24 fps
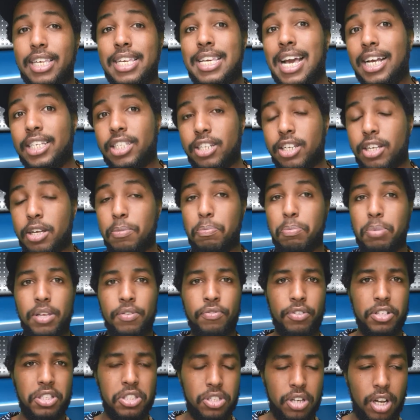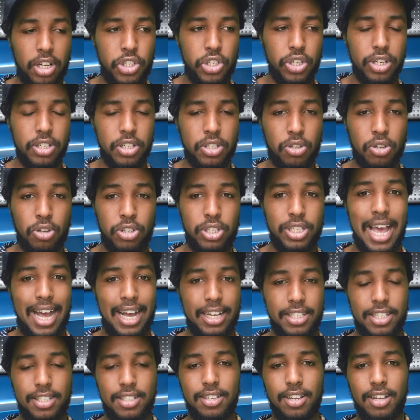he has to compete for touches, because he
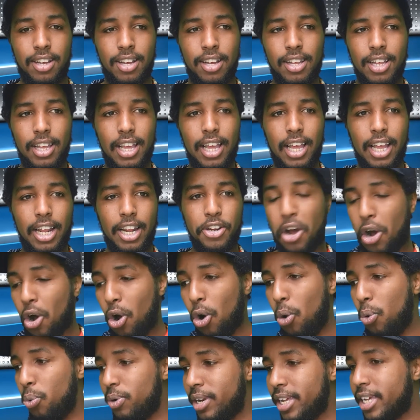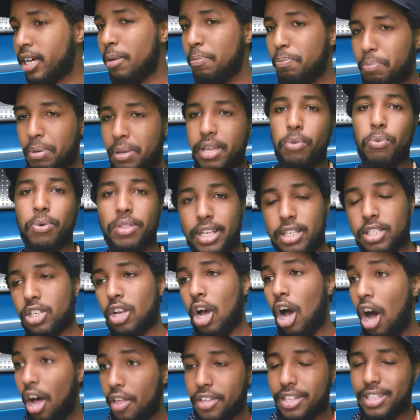has to not only compete with his
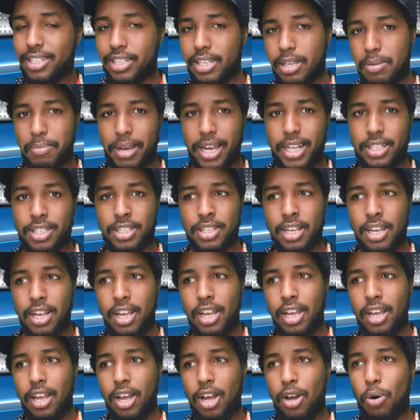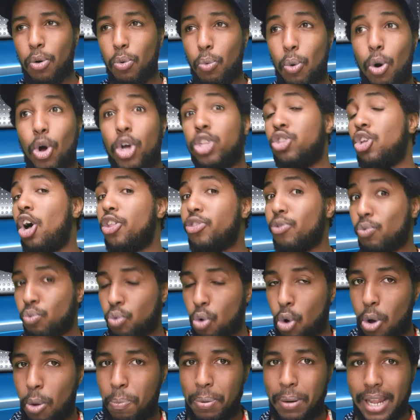other teammates, or the other
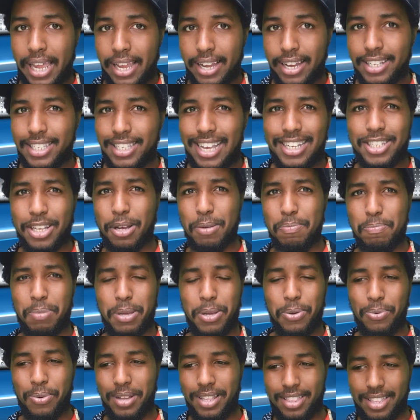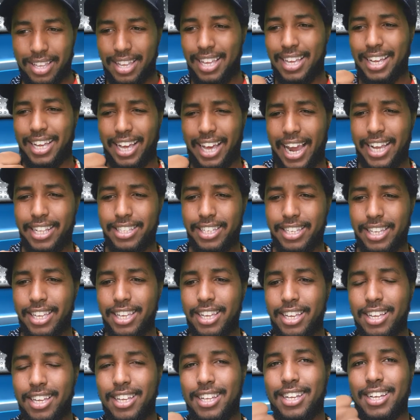role players, he has to compete with KD,
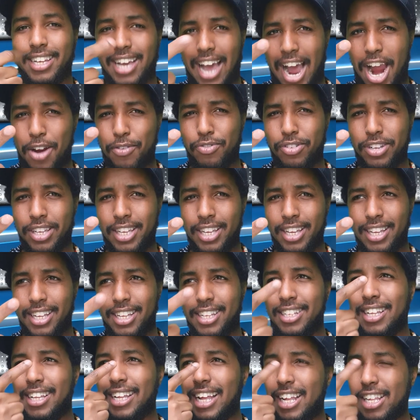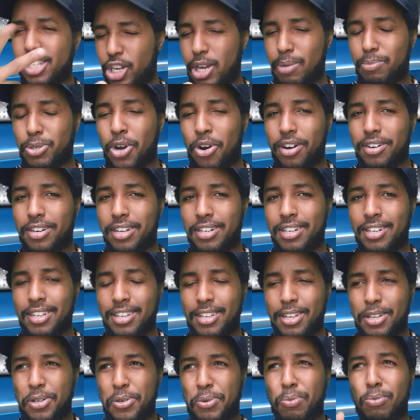Kyrie, and James Harden,
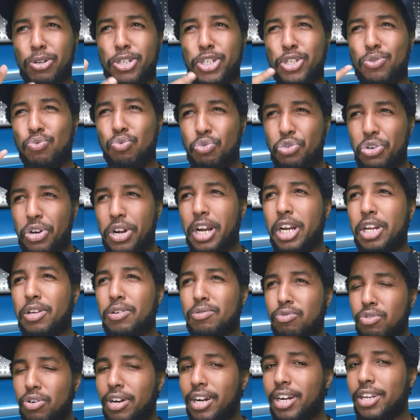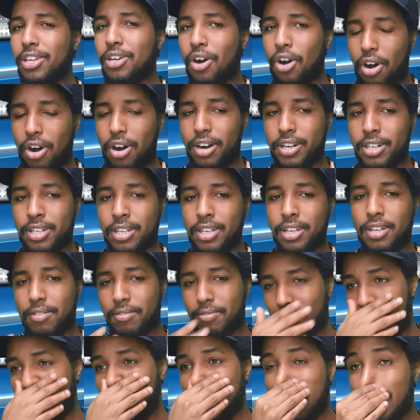which is really, really hard,
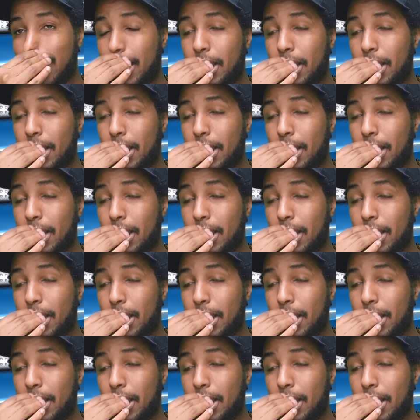right?